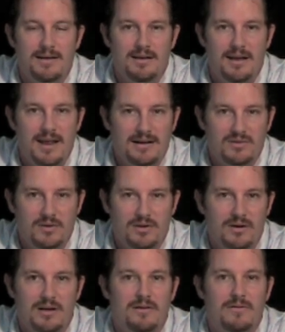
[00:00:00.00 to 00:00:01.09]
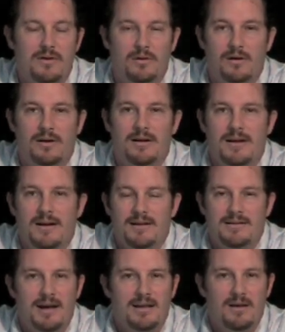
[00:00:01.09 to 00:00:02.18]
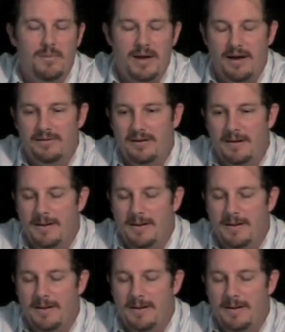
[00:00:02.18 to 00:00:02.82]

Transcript: connects with your interviewer, talking about